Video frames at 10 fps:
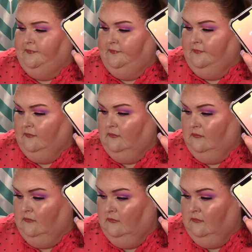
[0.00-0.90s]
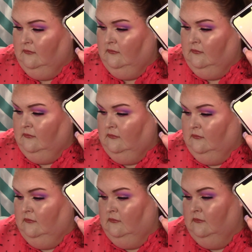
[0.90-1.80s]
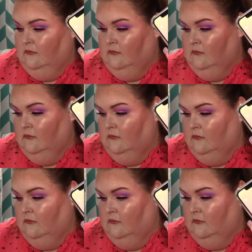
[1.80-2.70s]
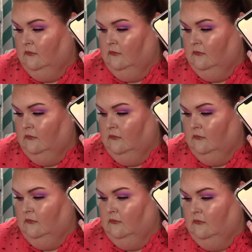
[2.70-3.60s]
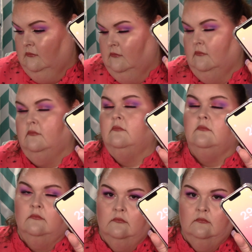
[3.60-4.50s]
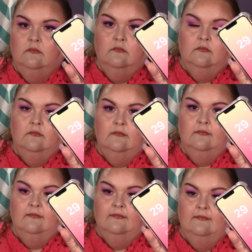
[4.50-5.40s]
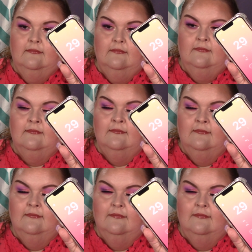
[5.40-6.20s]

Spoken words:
[no speech]